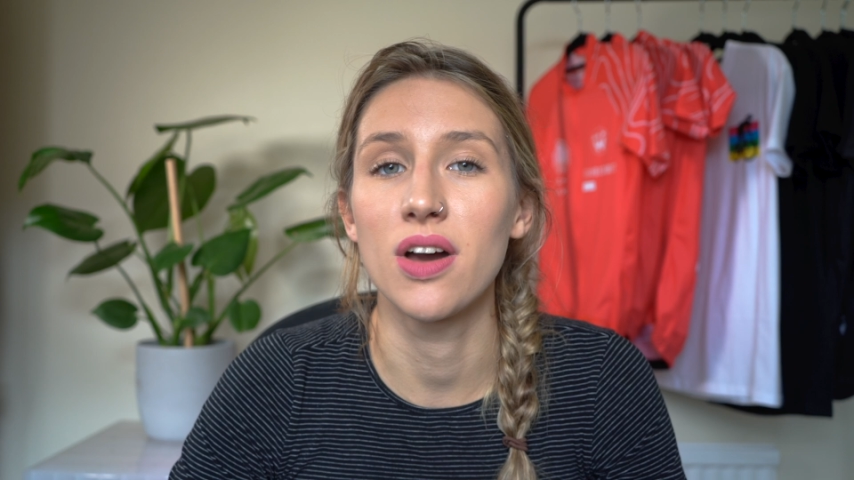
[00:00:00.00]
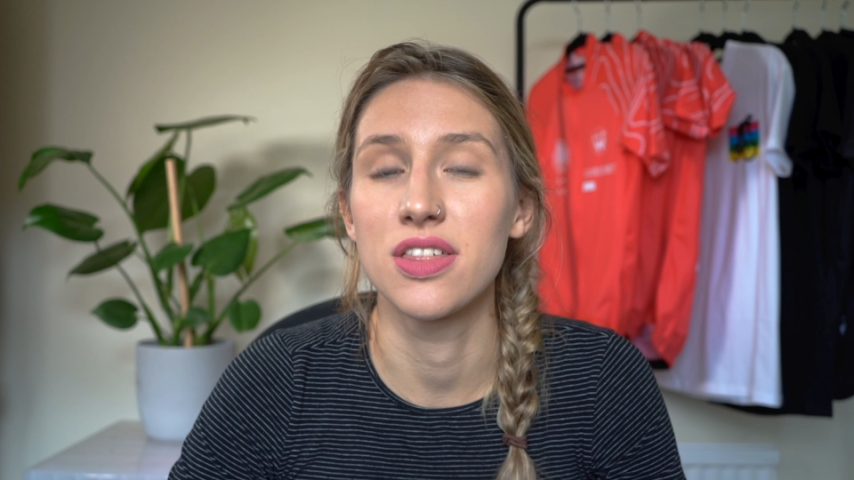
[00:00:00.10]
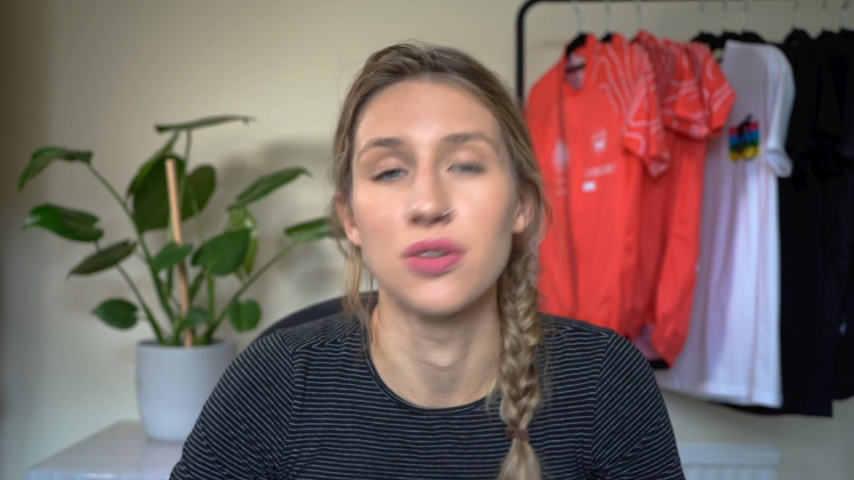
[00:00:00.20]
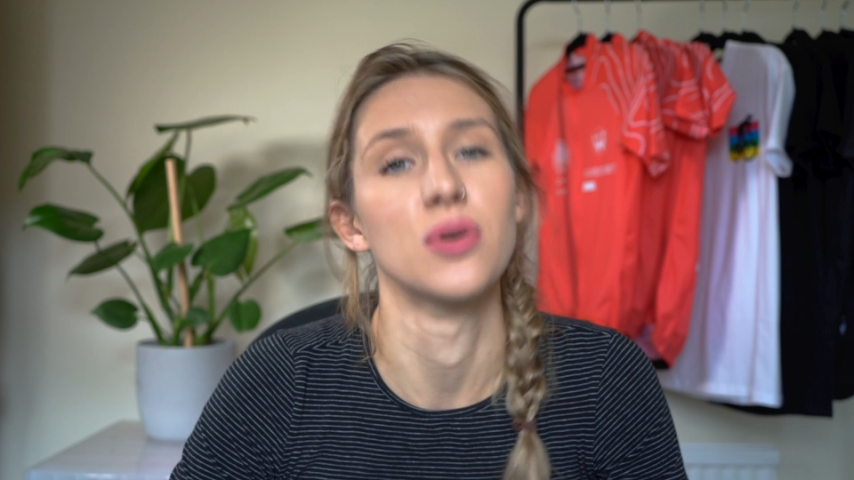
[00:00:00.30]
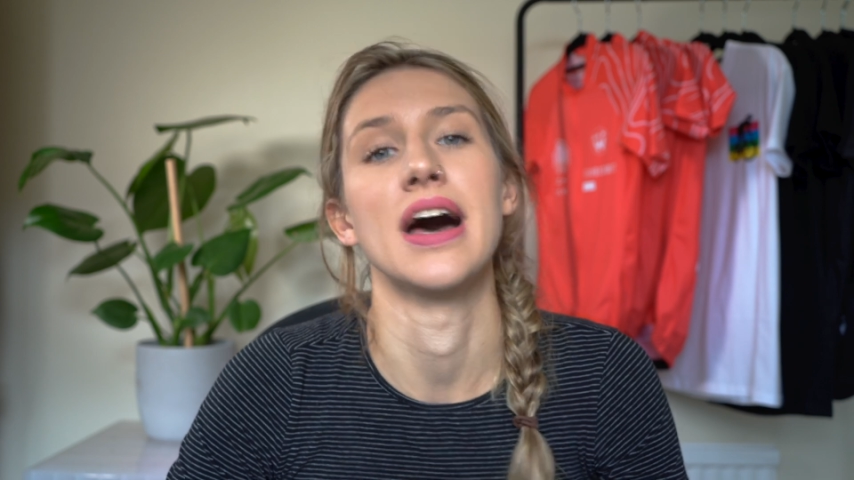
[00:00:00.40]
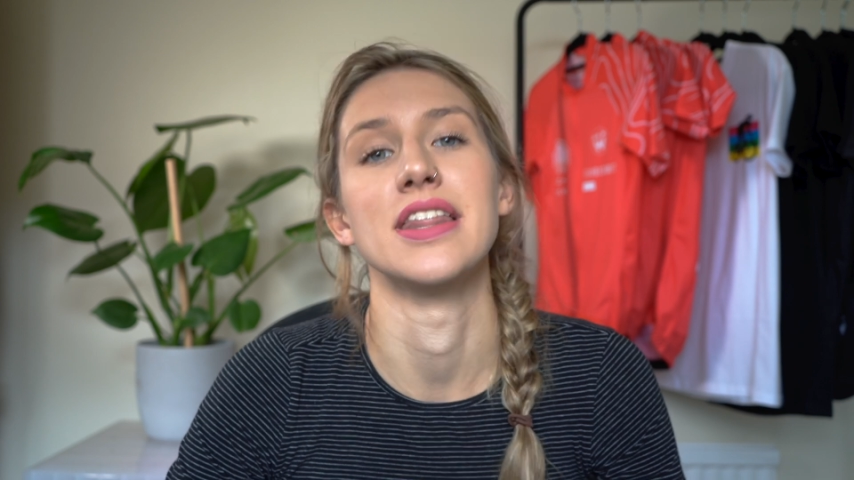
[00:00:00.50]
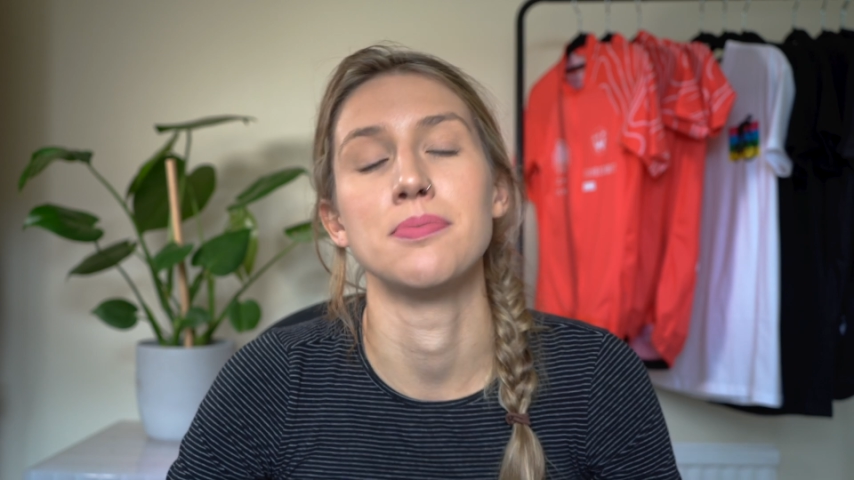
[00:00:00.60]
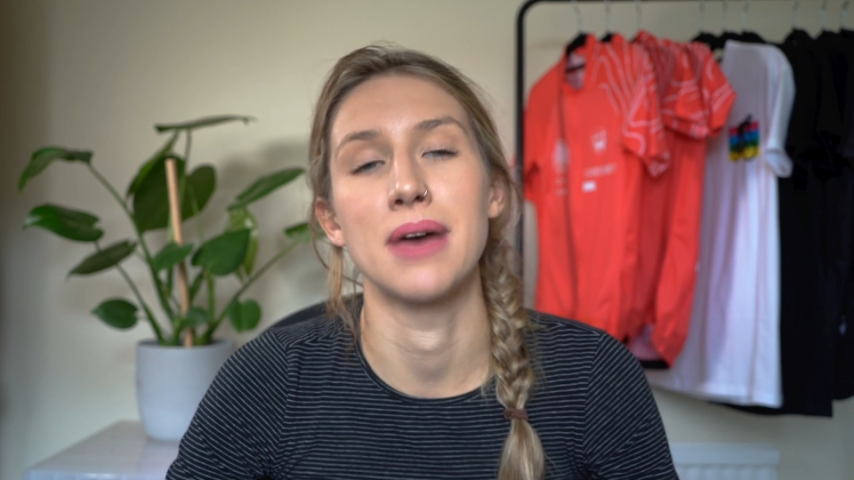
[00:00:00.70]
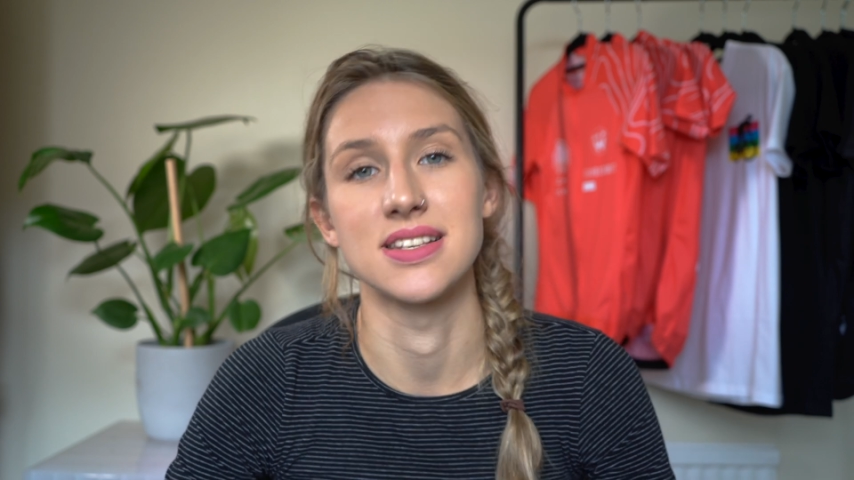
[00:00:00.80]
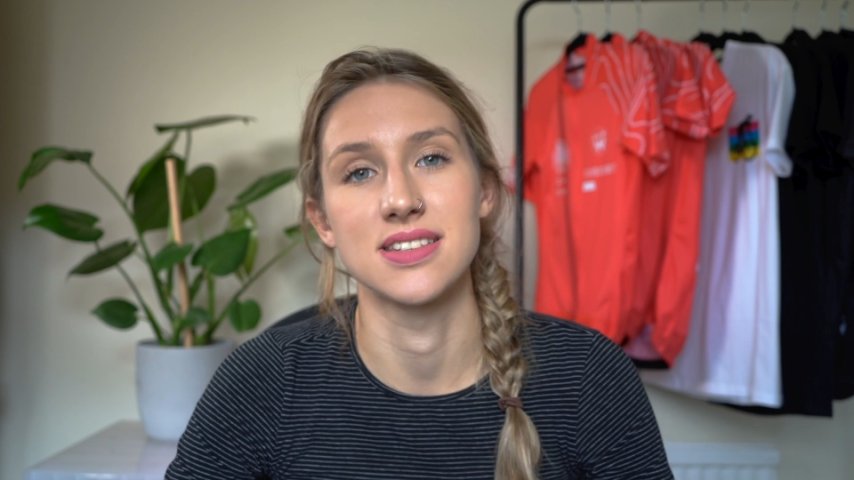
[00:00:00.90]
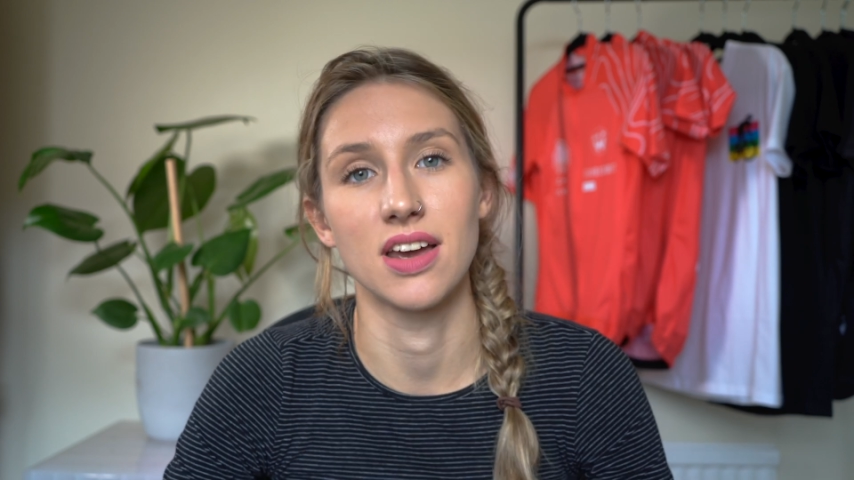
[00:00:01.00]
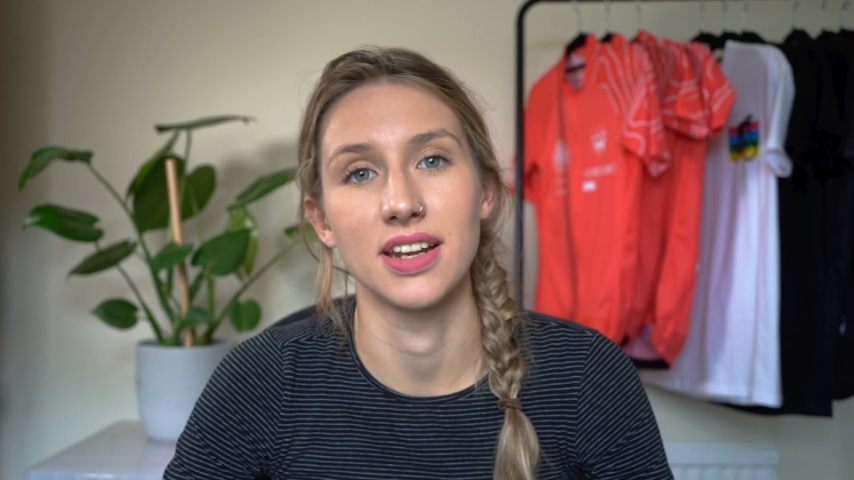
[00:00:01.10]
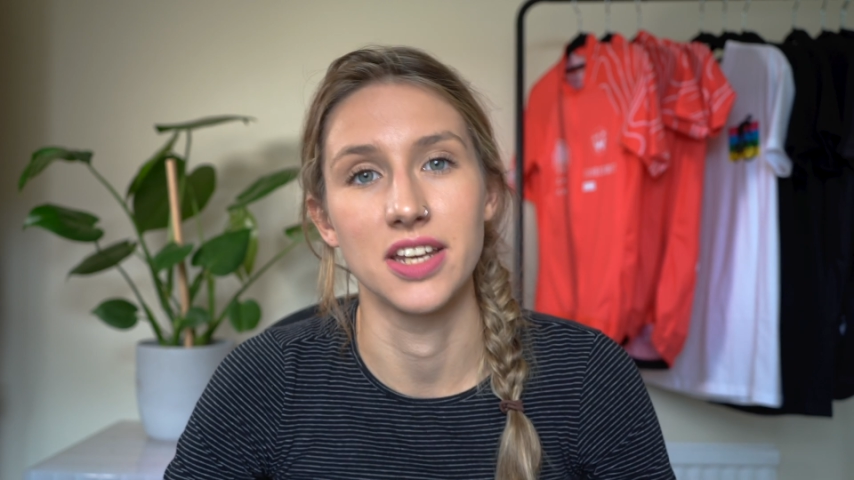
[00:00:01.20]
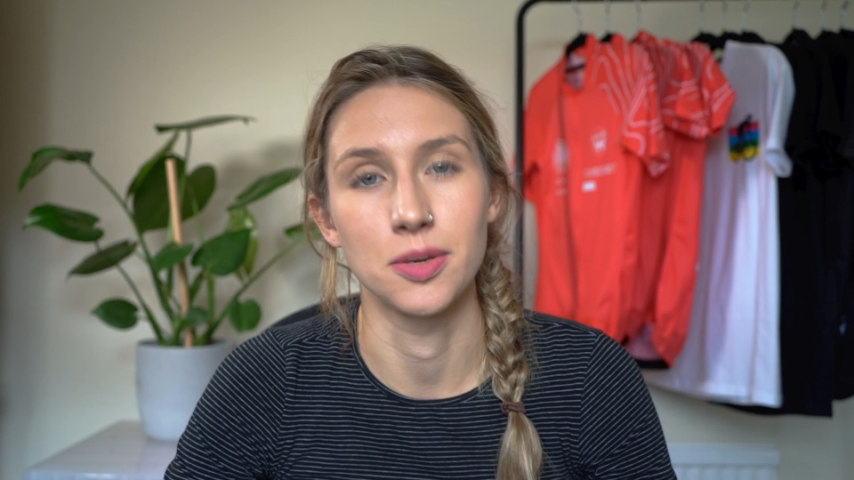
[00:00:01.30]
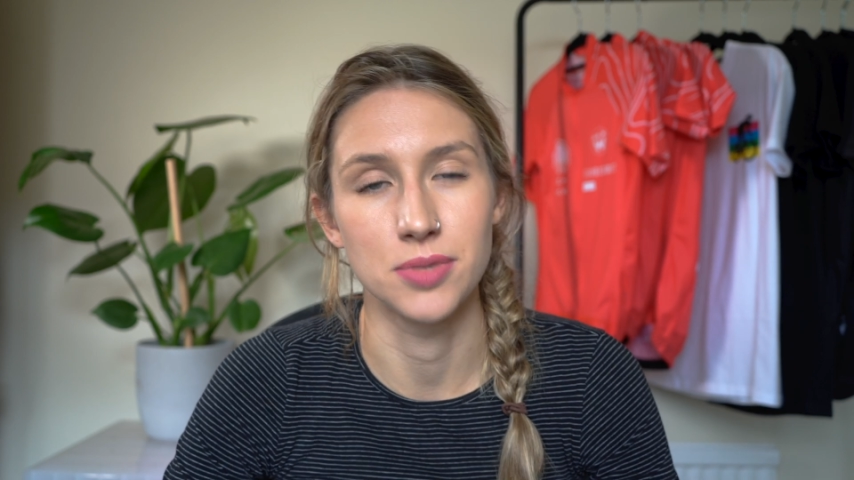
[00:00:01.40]
I thought had the best
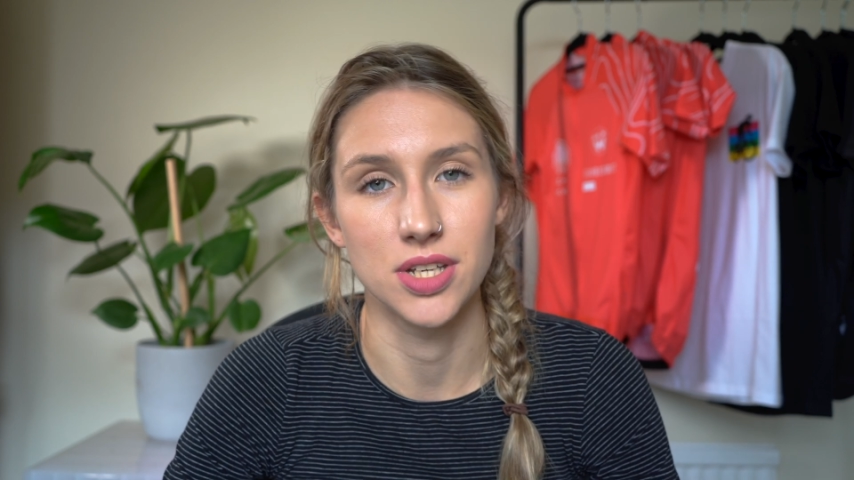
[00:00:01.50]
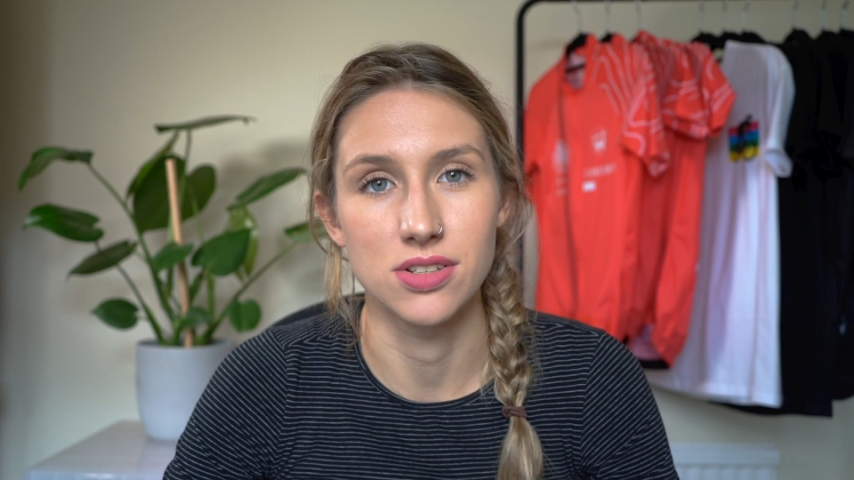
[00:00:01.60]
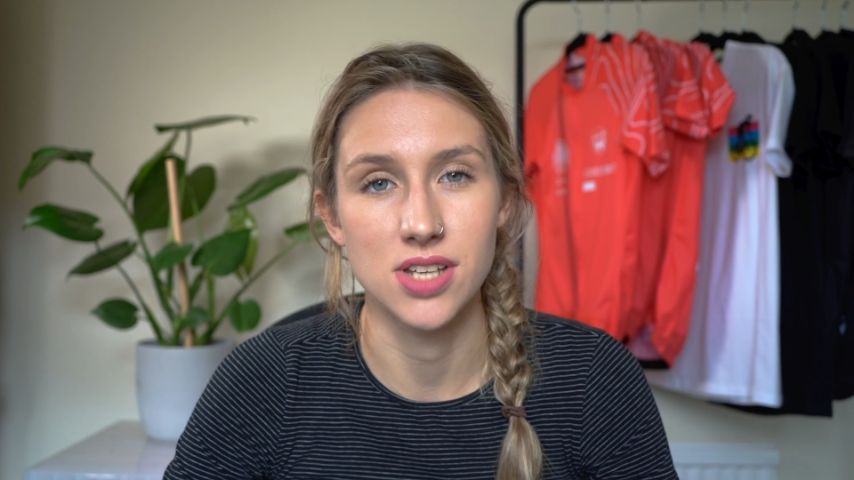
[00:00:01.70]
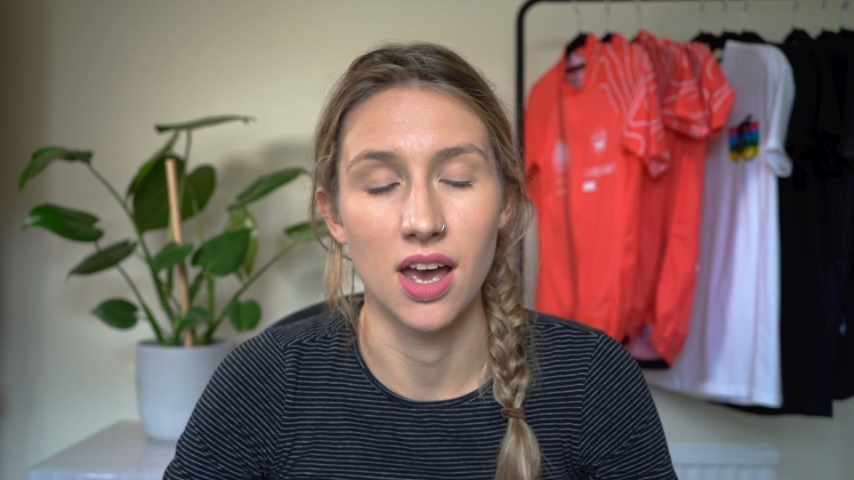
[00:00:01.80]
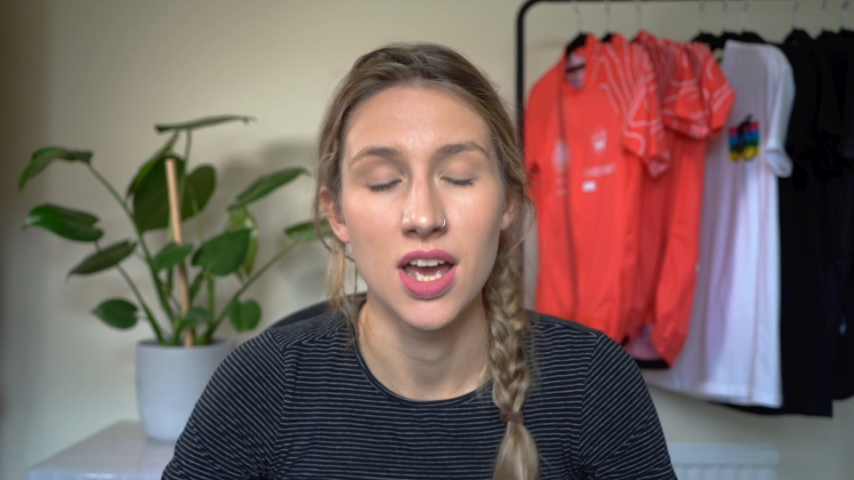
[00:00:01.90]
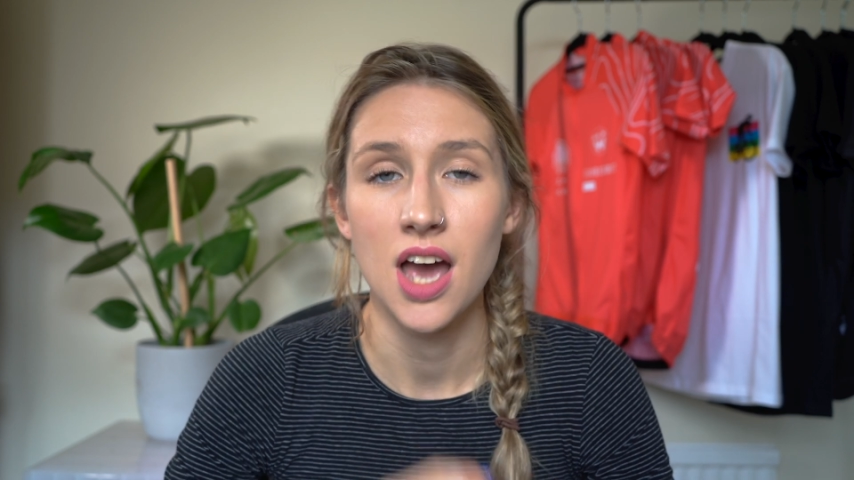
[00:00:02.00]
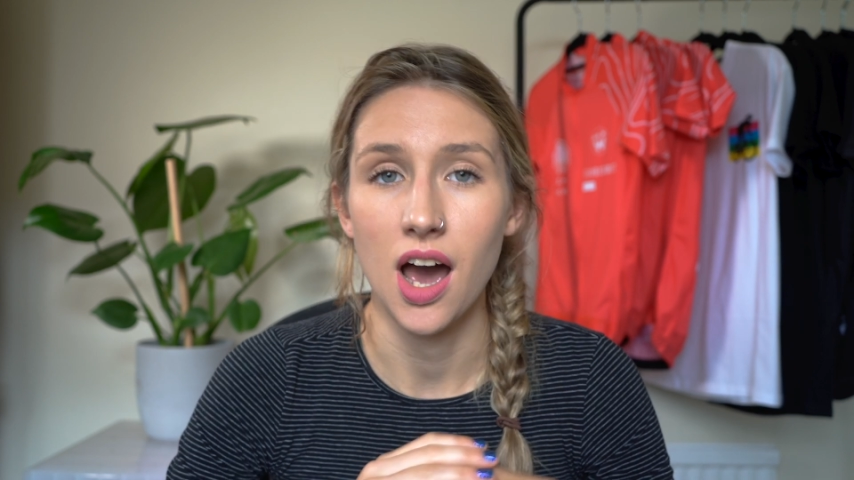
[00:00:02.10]
cycling computer,